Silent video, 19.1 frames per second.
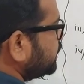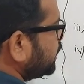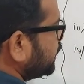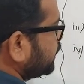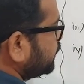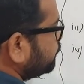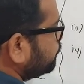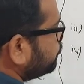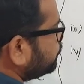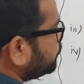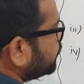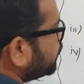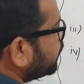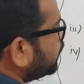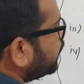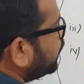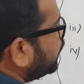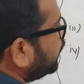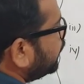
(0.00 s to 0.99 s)
a dyne.
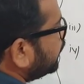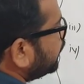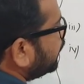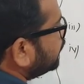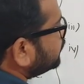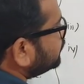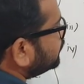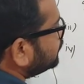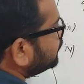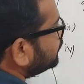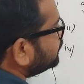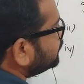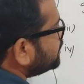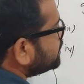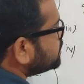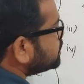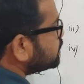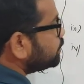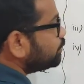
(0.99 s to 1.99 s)
And other than
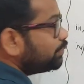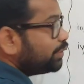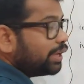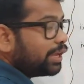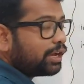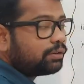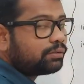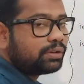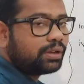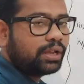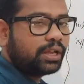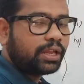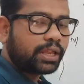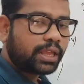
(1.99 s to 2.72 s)
this, we have